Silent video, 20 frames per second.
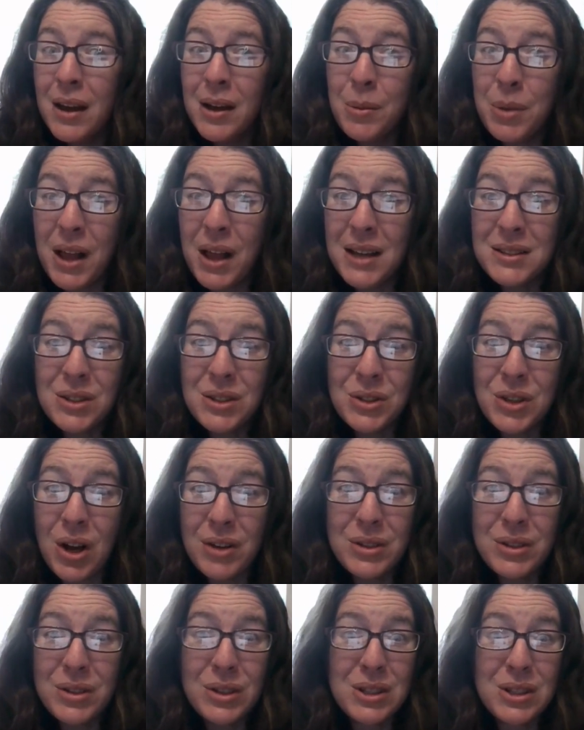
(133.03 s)
Plus, there's
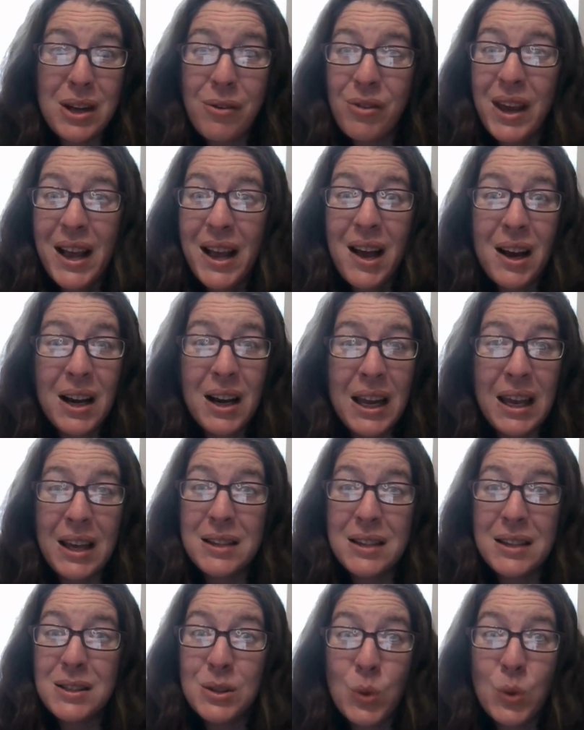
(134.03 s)
also stuff like honey
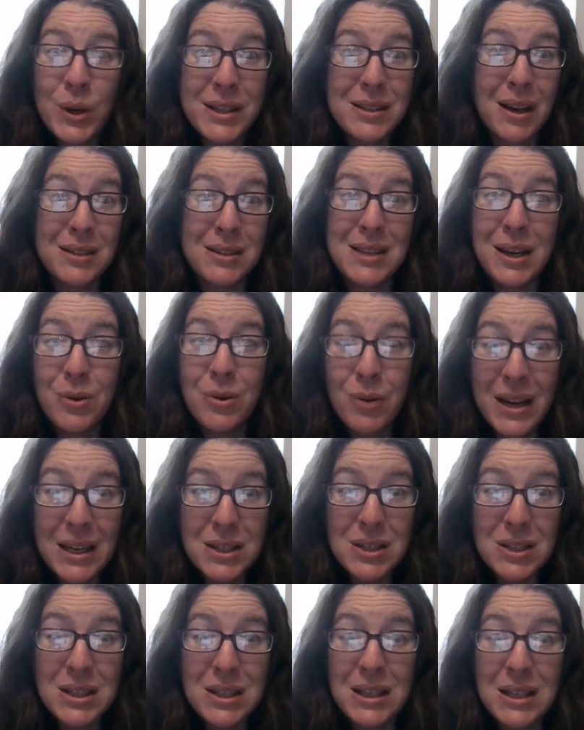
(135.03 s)
and soy sauce and
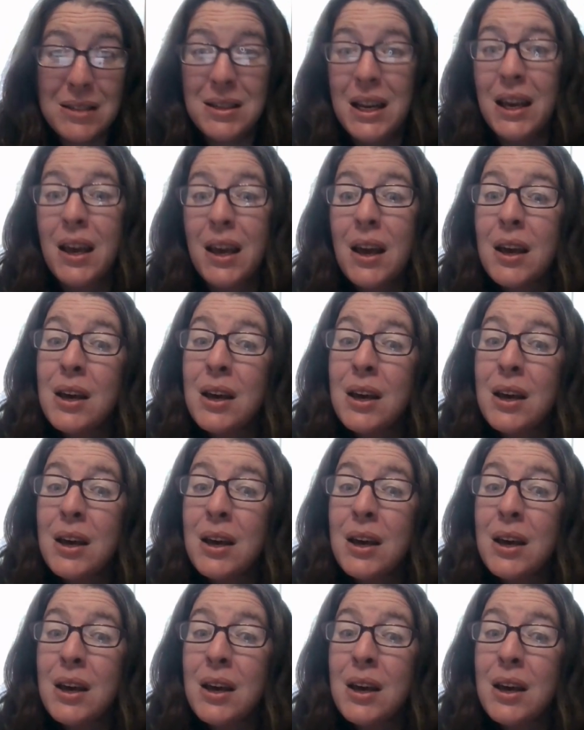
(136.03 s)
ranch seasoning.